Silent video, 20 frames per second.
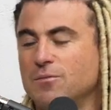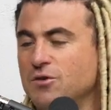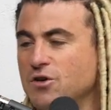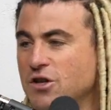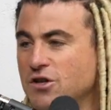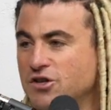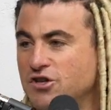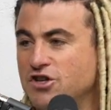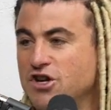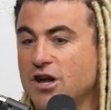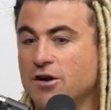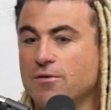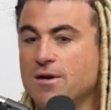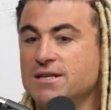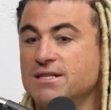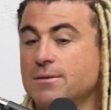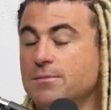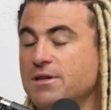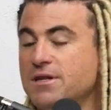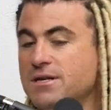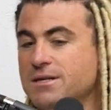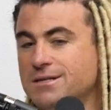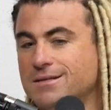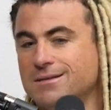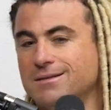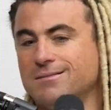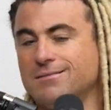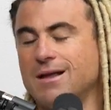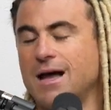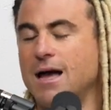generate some of these,
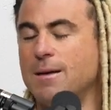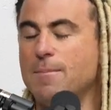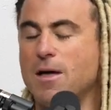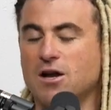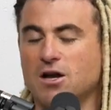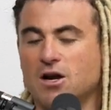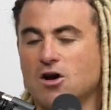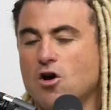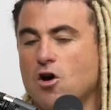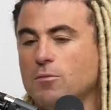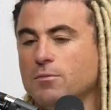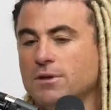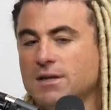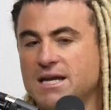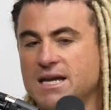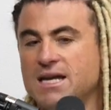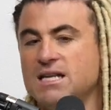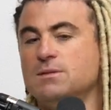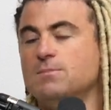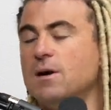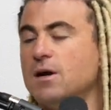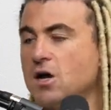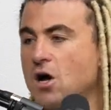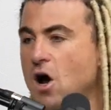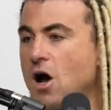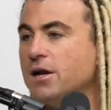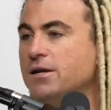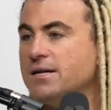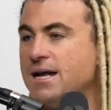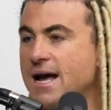I'm not going to call them leads, but
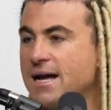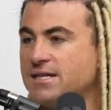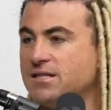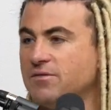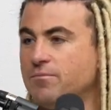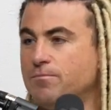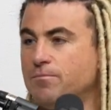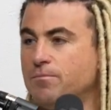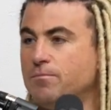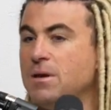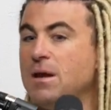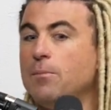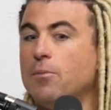contacts of people